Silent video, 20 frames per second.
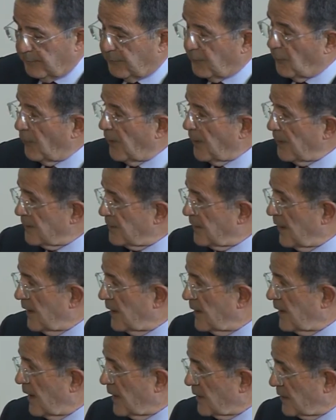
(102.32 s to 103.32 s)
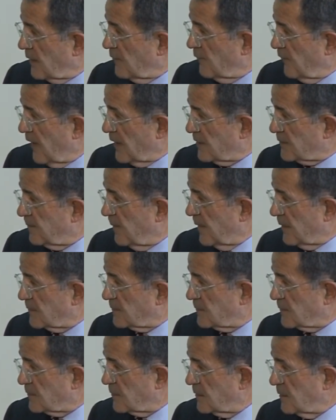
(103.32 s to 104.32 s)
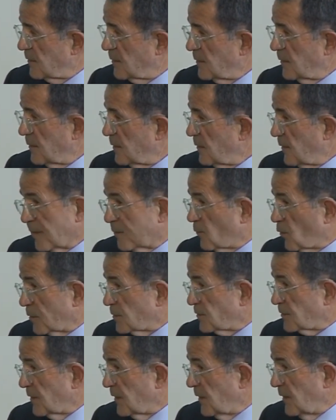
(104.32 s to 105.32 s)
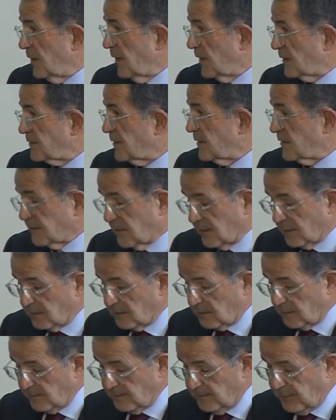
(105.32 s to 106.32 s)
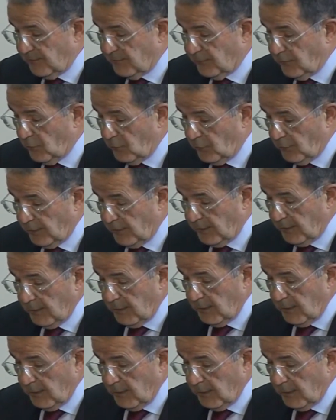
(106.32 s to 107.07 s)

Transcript: foreign direct investments that was inexistent before.